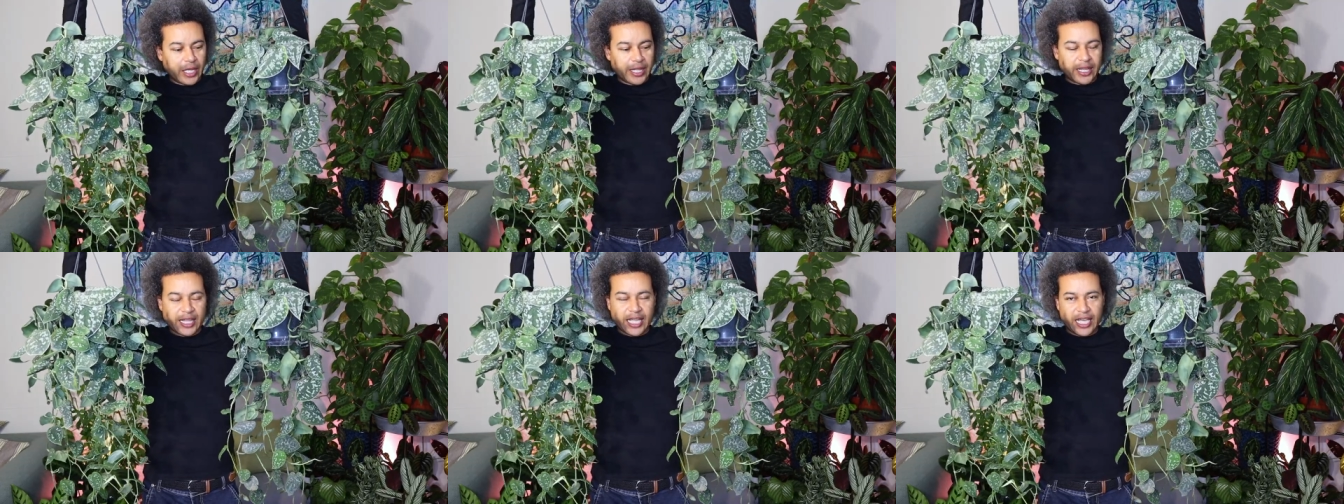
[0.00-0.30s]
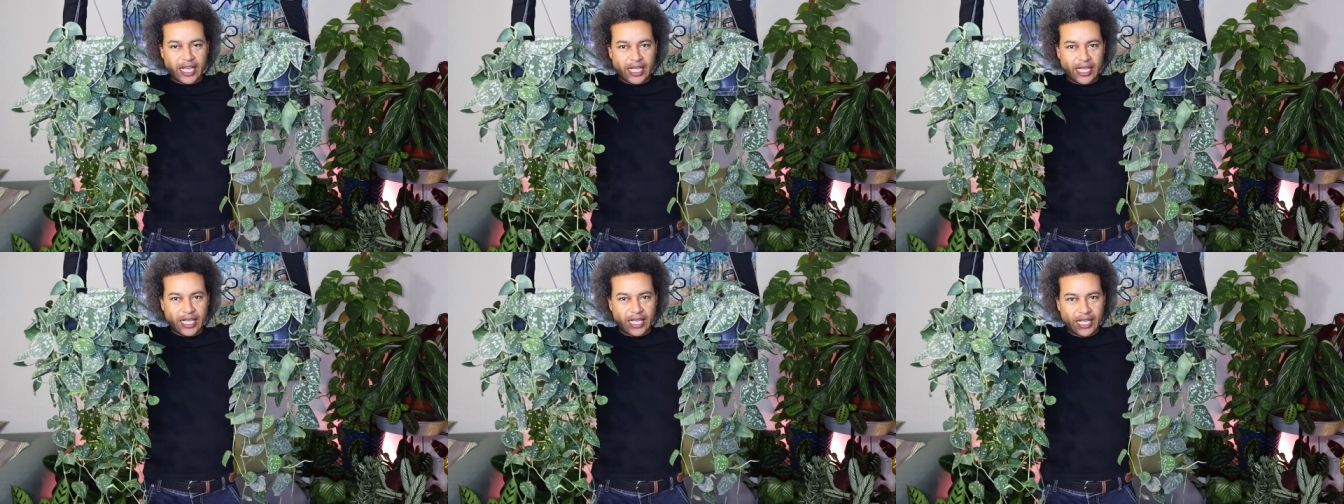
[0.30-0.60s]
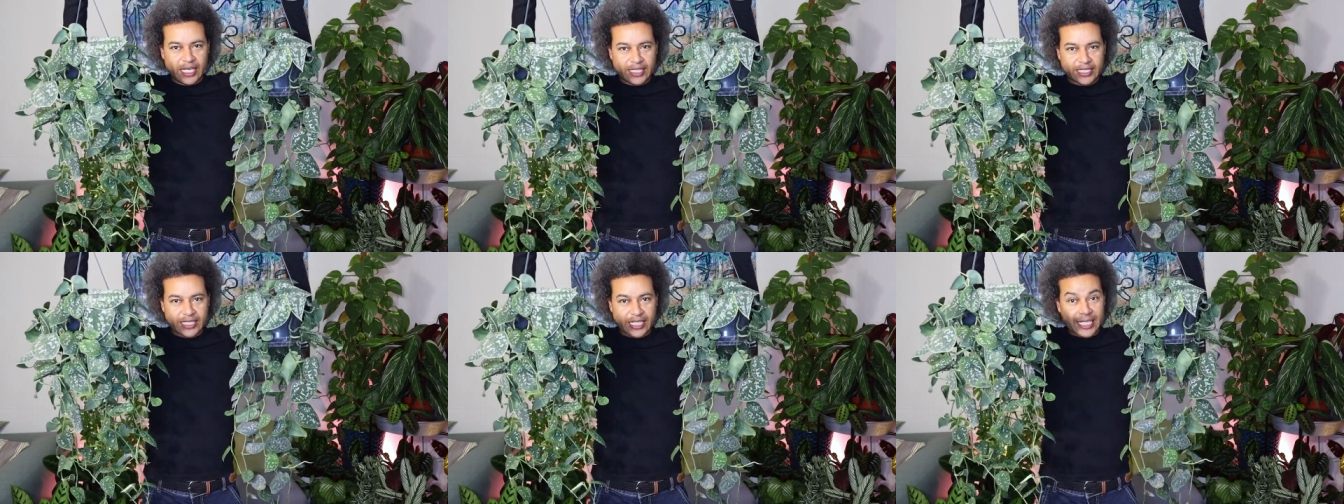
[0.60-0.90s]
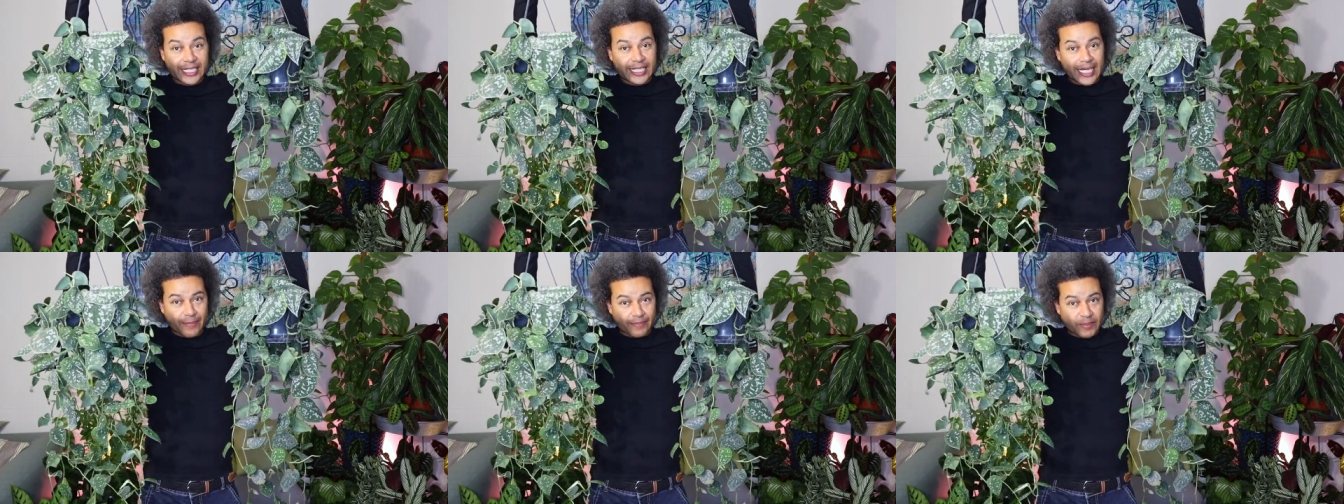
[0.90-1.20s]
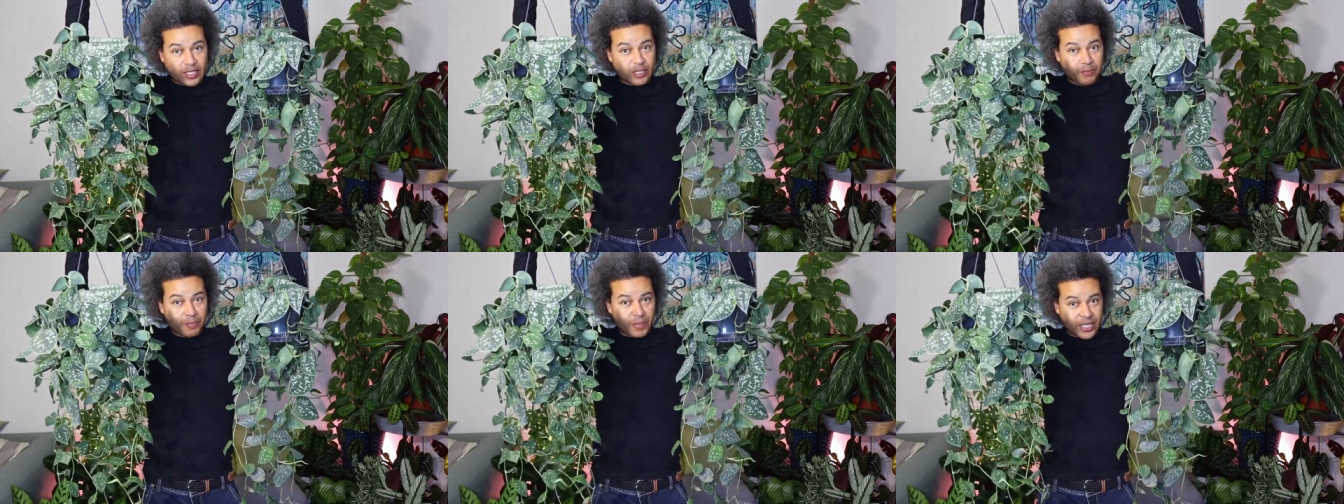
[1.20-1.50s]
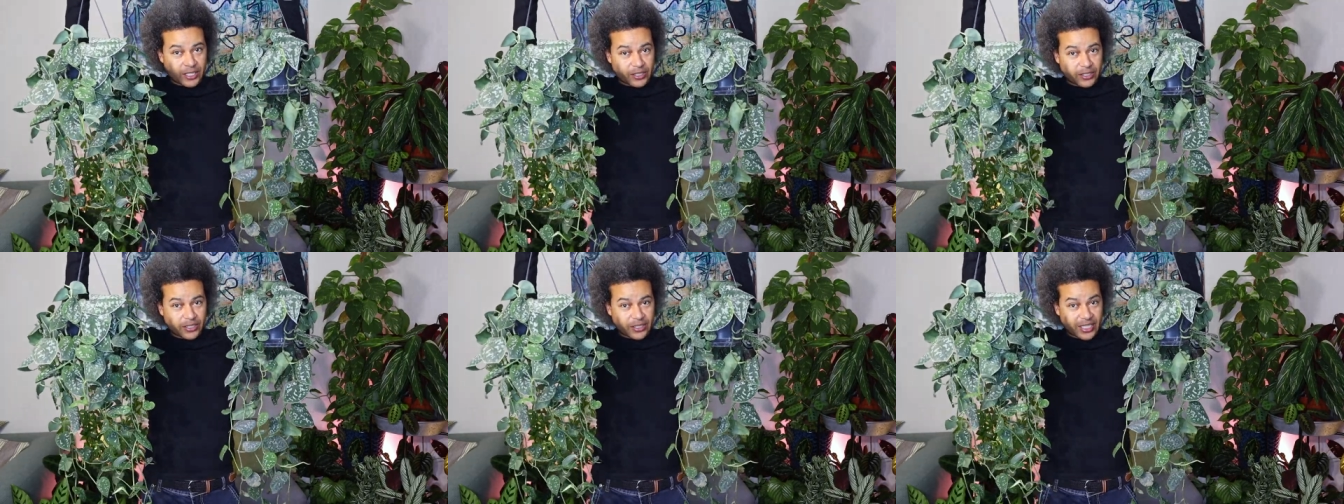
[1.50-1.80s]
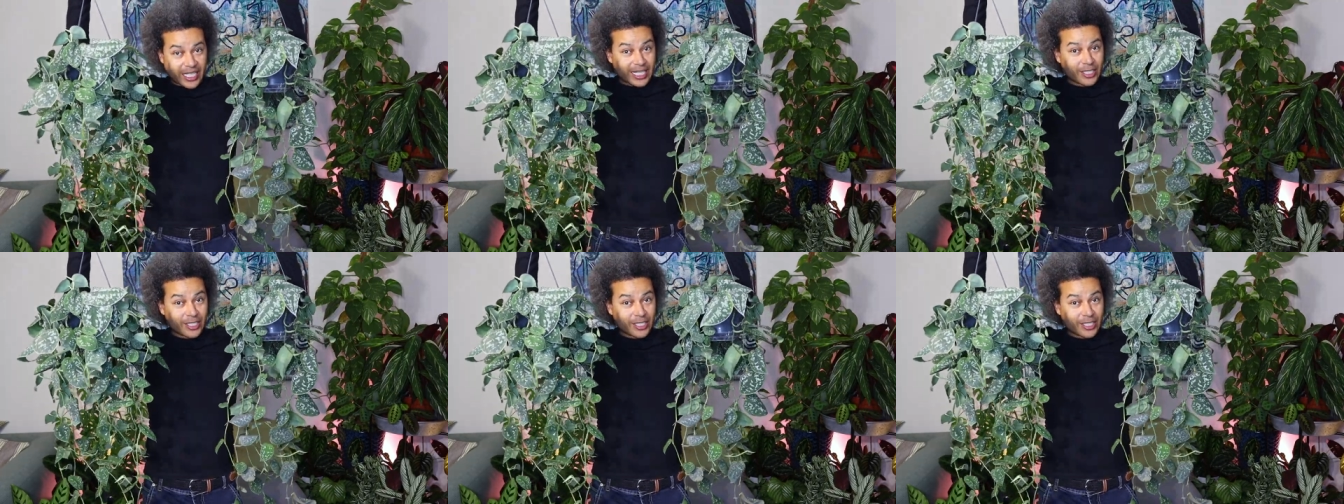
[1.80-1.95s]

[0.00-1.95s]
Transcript: the Scindapsus pictus